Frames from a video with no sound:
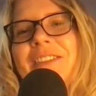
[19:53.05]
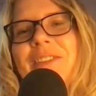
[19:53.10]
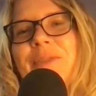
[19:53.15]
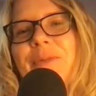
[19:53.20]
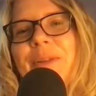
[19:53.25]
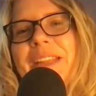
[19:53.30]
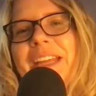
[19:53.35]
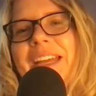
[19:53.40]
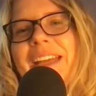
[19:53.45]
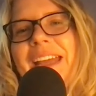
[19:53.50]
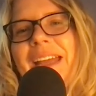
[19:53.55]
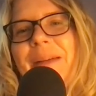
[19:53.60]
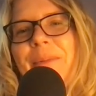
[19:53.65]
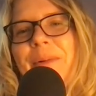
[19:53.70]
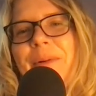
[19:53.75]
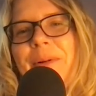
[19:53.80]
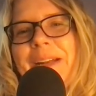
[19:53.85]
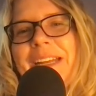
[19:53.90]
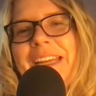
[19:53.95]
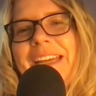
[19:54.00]
So when he
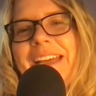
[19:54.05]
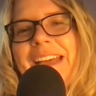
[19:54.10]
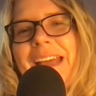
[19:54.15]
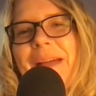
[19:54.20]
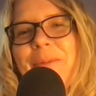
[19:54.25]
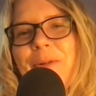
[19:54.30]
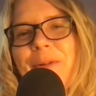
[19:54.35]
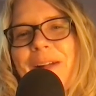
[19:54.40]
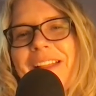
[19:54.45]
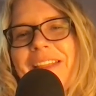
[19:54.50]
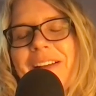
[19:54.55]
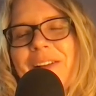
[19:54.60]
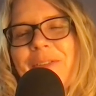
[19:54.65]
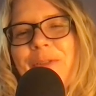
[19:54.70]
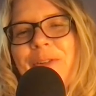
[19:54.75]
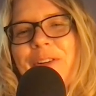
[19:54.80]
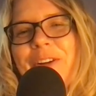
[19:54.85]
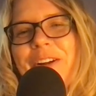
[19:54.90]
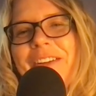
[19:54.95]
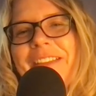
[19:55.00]
came around the
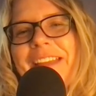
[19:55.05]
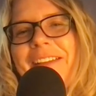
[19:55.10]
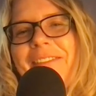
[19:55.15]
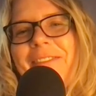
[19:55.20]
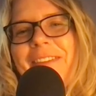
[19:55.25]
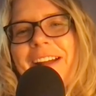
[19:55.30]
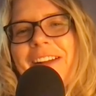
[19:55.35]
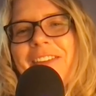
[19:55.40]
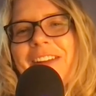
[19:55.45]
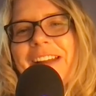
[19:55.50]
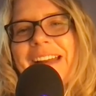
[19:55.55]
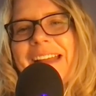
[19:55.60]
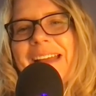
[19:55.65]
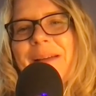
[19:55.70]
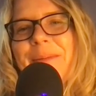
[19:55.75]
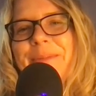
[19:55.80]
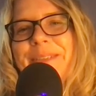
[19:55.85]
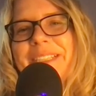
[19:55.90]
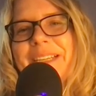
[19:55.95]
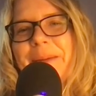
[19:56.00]
corner, they fired at
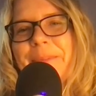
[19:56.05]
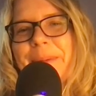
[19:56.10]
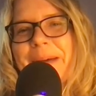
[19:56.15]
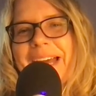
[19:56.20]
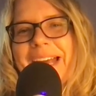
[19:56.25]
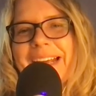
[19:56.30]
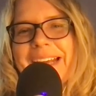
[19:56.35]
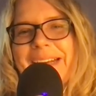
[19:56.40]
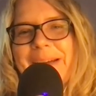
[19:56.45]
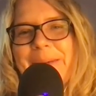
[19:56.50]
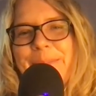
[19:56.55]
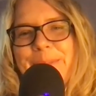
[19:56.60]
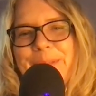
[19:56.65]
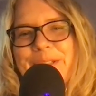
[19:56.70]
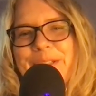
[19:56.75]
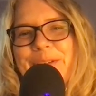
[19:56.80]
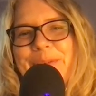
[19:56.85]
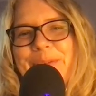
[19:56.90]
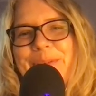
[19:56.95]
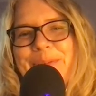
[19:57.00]
him to get back at him.
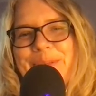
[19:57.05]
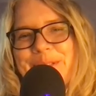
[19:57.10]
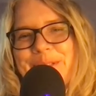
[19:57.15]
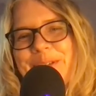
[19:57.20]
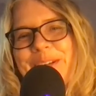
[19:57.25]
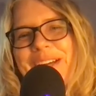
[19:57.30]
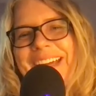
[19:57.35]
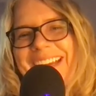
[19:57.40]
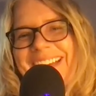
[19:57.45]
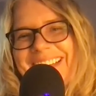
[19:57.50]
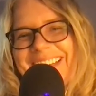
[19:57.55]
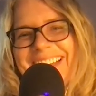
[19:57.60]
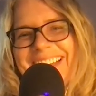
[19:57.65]
So it was great.